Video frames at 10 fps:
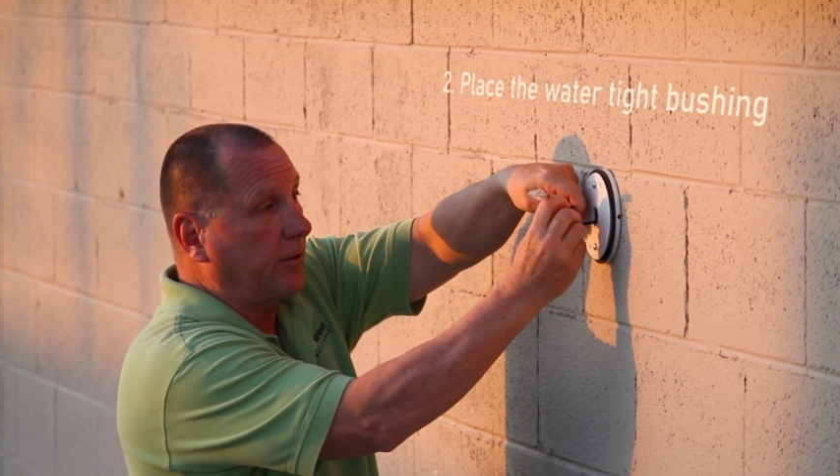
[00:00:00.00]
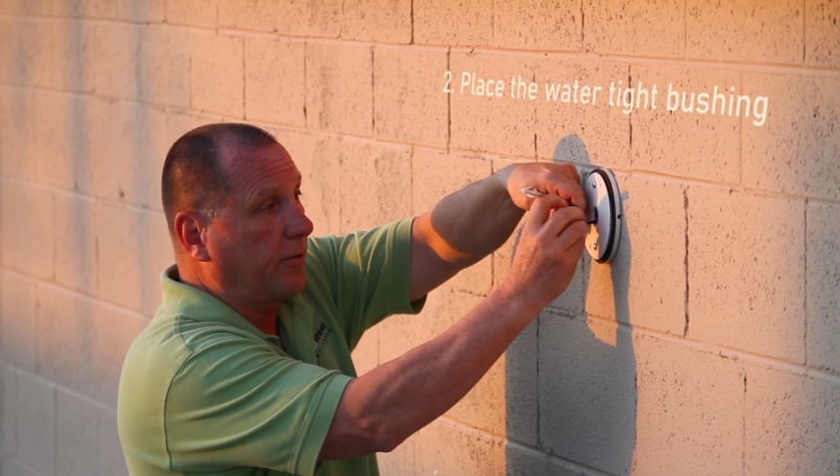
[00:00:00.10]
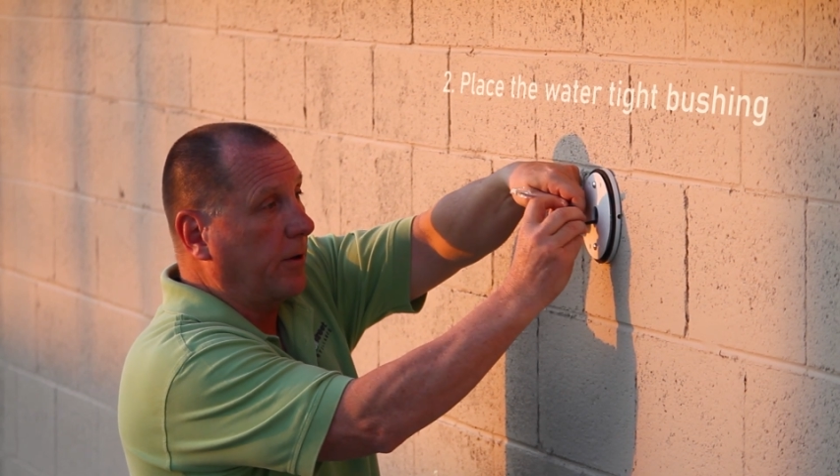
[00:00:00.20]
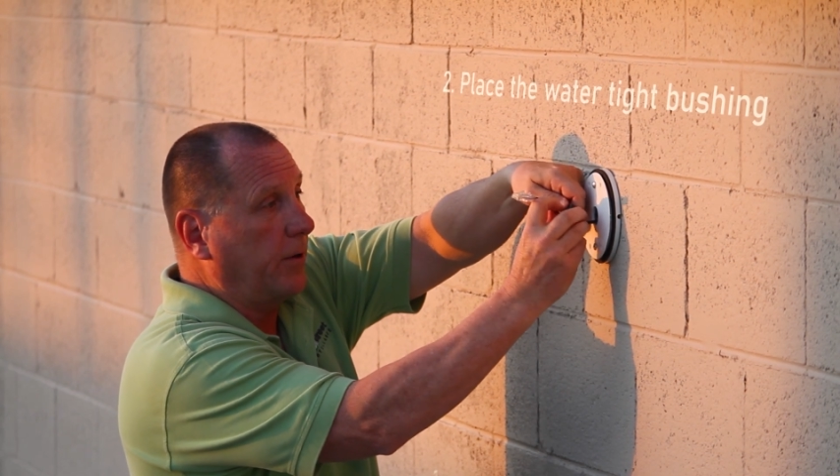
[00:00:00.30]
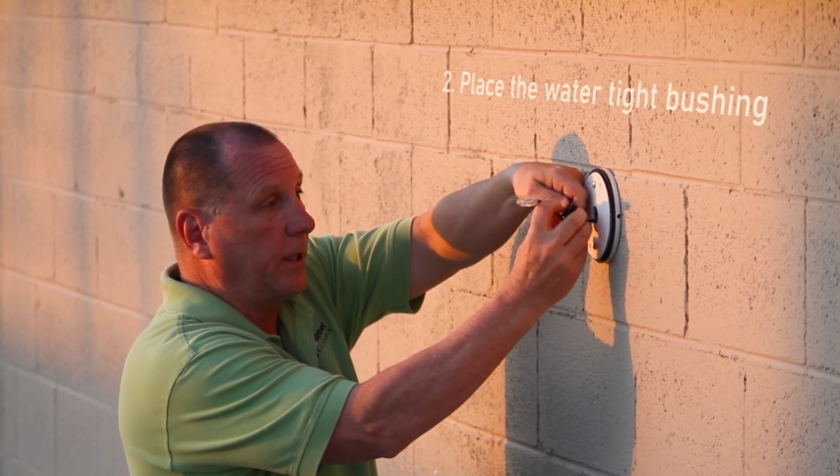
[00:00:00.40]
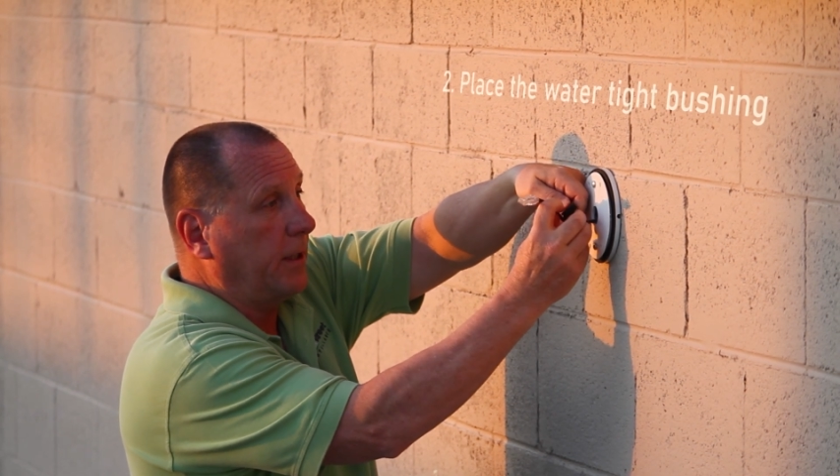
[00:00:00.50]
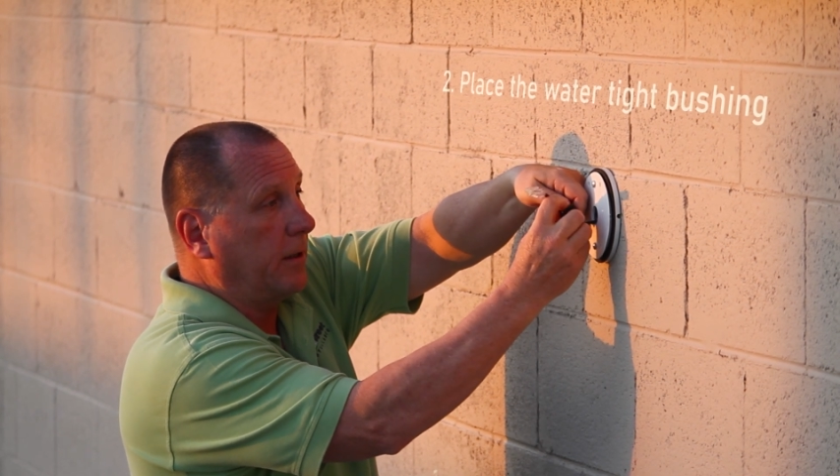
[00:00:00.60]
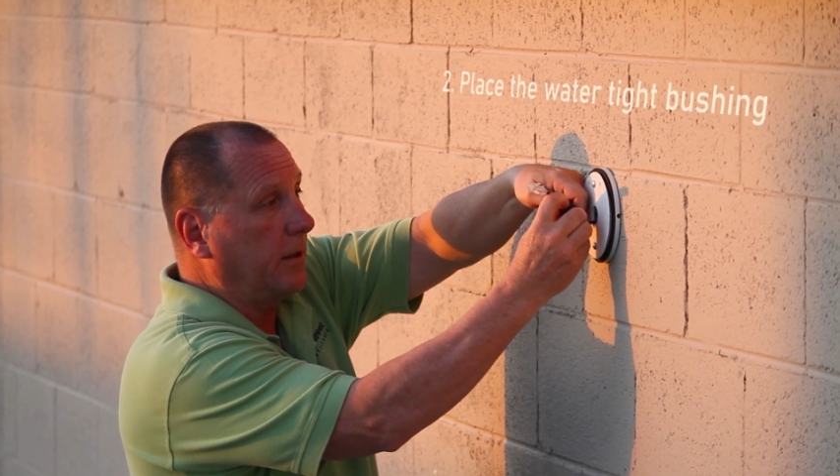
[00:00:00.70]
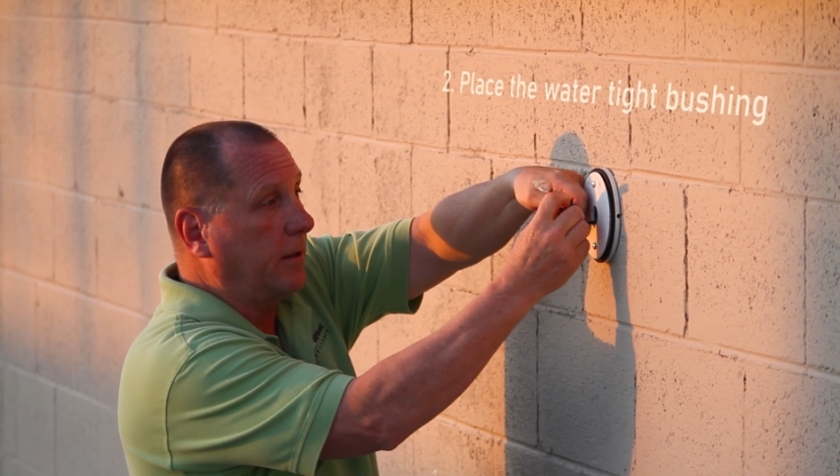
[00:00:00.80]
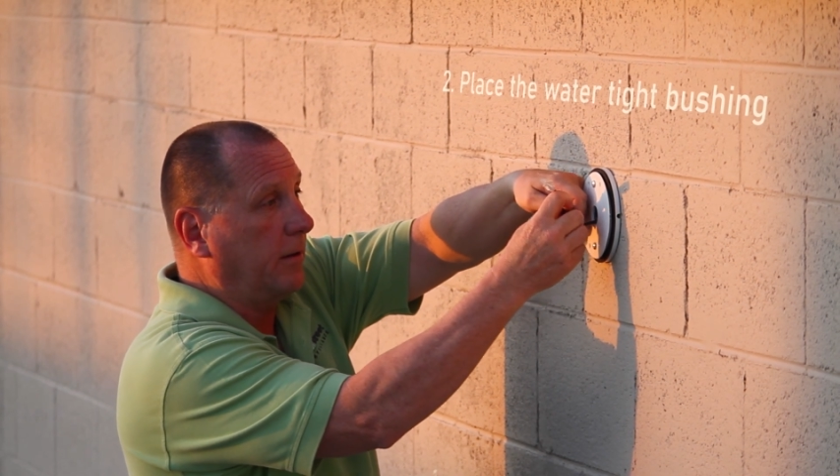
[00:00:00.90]
corroding
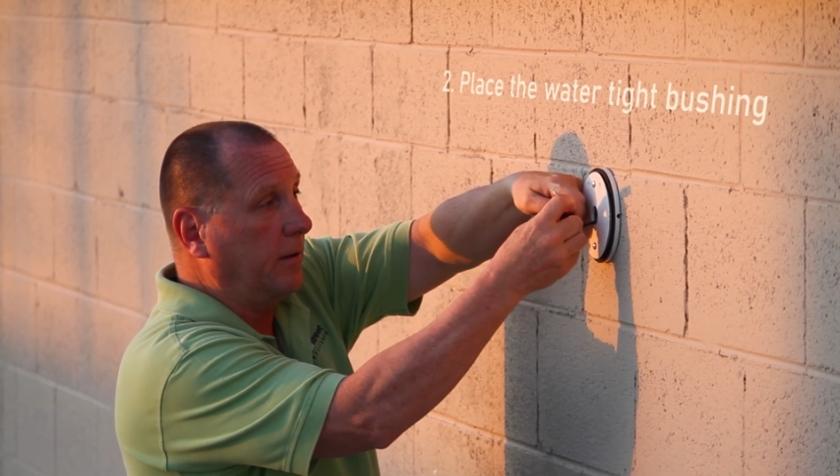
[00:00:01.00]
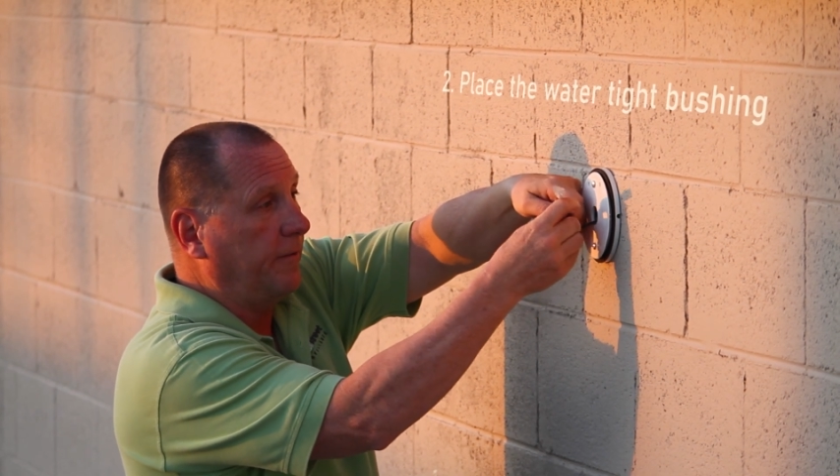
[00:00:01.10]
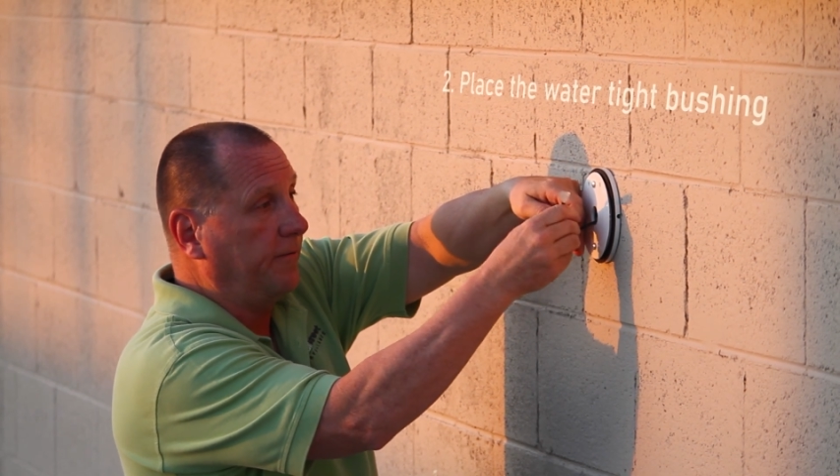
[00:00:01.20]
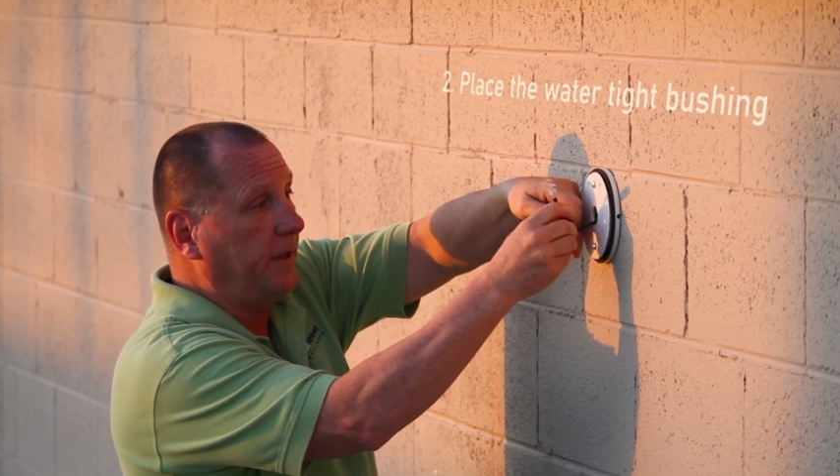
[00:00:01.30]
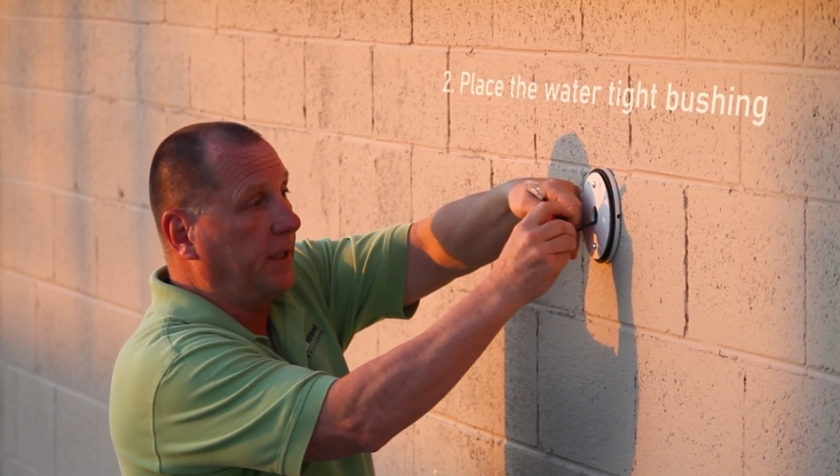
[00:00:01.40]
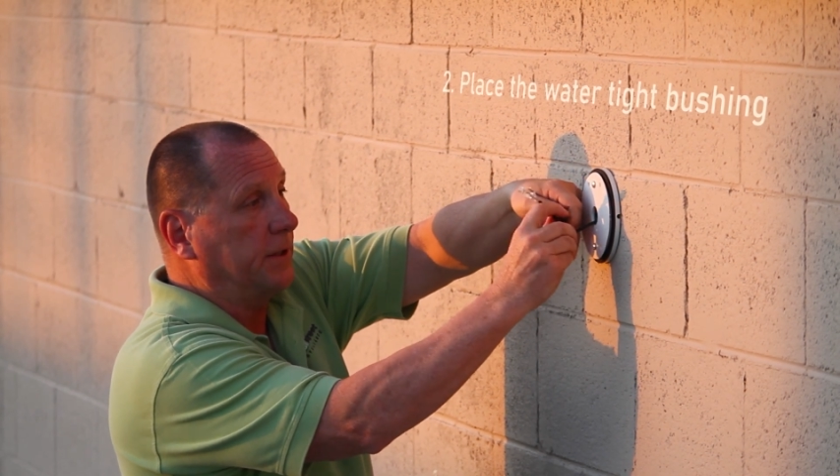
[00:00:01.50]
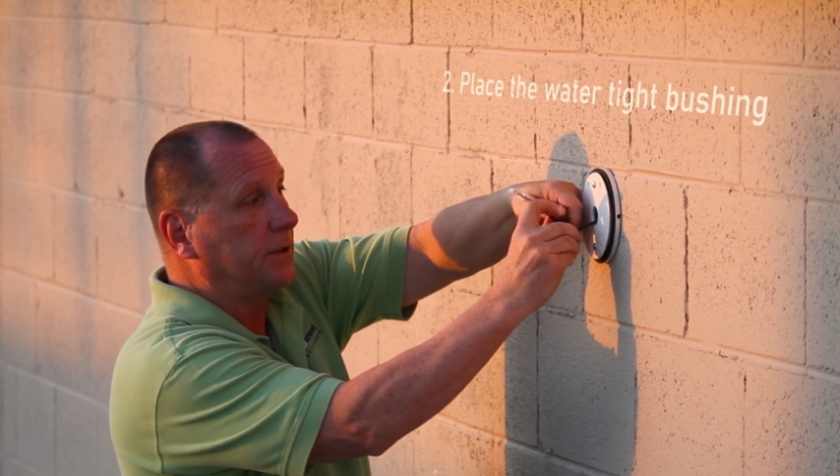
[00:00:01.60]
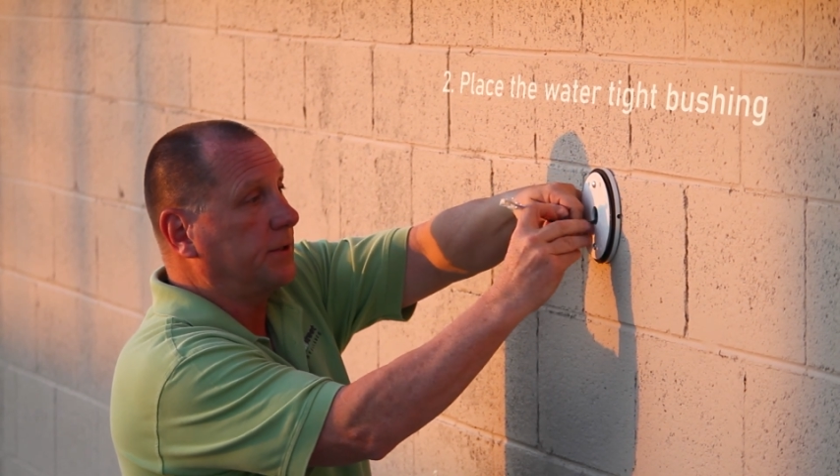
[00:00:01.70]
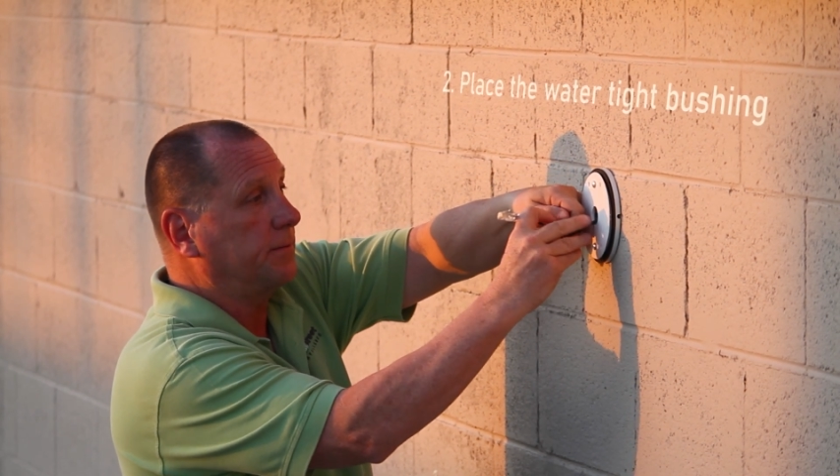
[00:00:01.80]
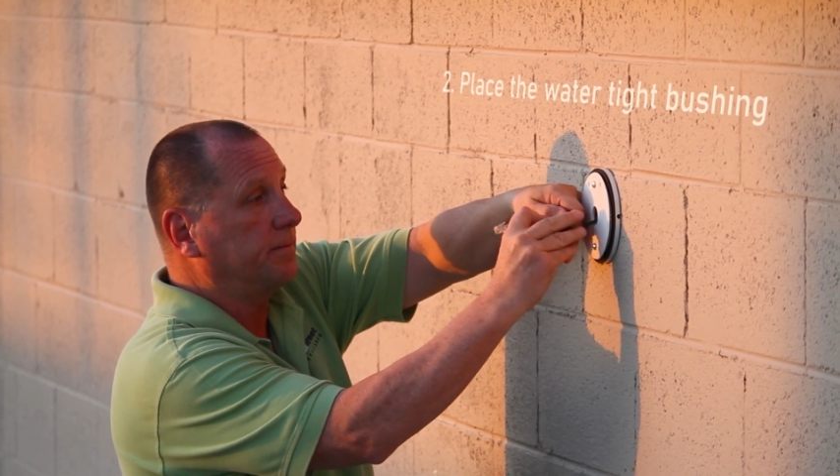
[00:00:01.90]
our fittings.